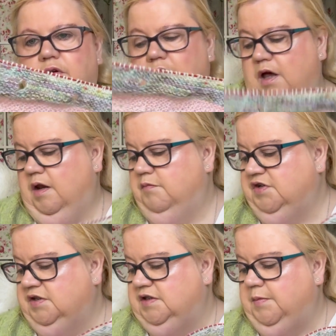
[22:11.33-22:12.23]
And I'm
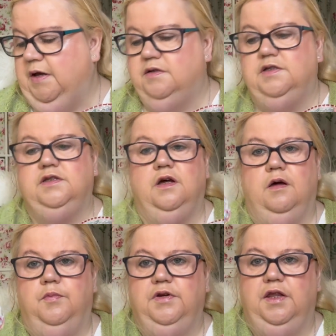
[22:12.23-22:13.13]
just about to
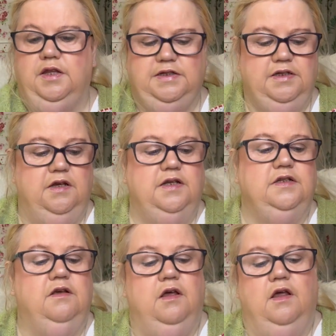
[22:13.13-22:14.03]
start putting this in. There's
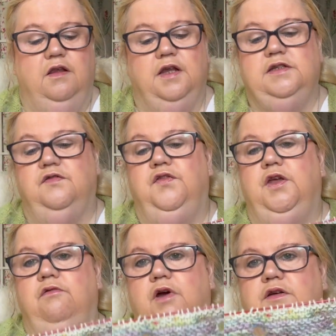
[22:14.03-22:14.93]
a
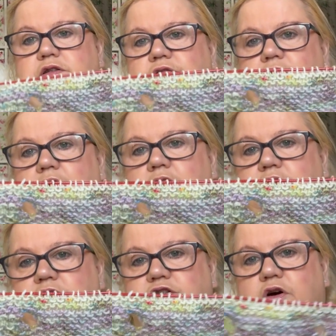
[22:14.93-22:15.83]
few rows of that at
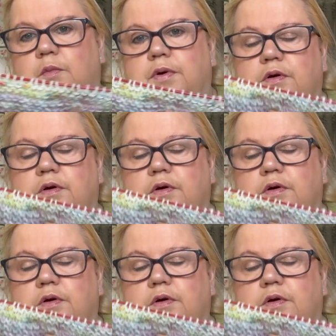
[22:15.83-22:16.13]
the top.